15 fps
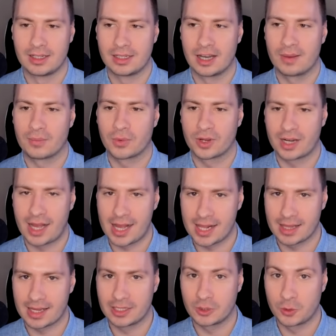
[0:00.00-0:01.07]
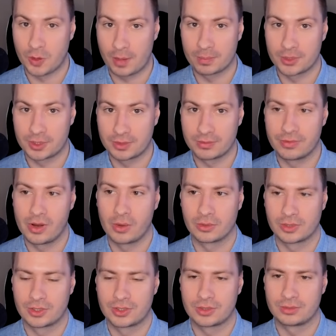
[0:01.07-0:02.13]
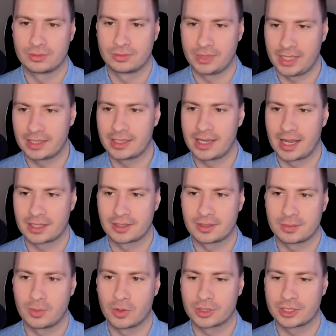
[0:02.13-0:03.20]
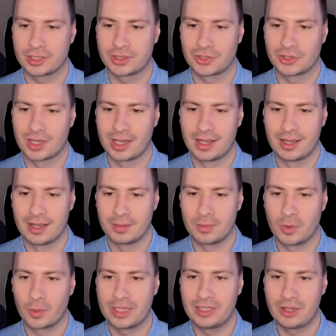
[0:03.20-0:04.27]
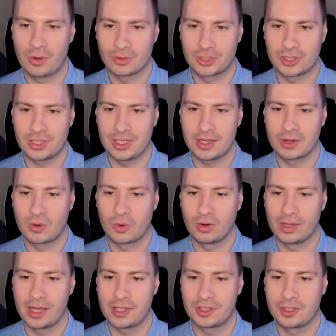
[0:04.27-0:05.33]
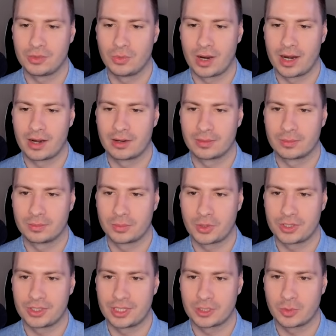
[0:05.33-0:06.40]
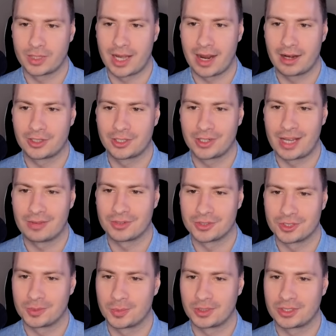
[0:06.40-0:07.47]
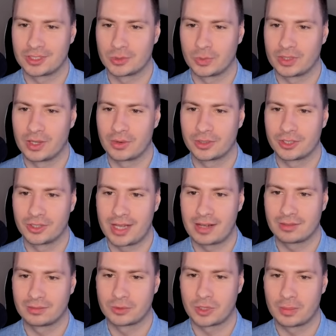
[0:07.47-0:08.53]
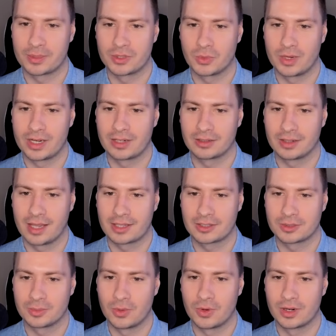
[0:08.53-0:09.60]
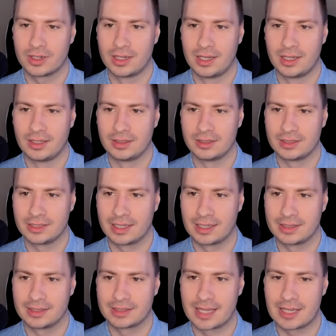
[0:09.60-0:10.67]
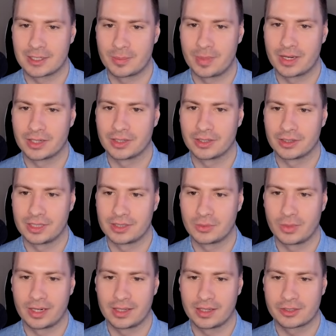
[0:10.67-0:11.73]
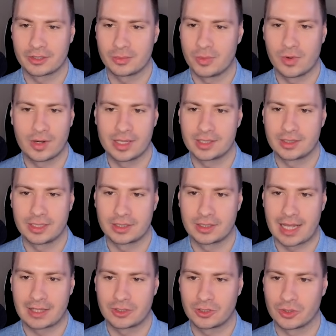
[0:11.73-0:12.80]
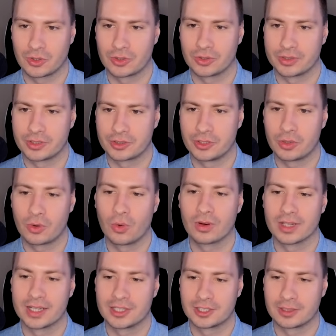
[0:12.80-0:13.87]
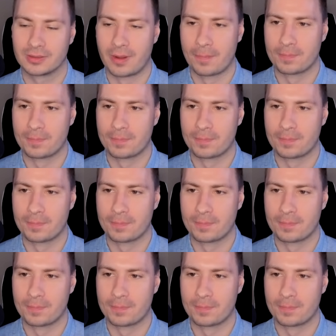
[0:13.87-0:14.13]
We're going to highlight Trump's votes in the next portions. But we don't see a correlation where precincts with higher turnout versus precincts with lower turnout, Trump is winning or less or more. In this case, vinegar is winning less or more. It's that circle. There's no correlation.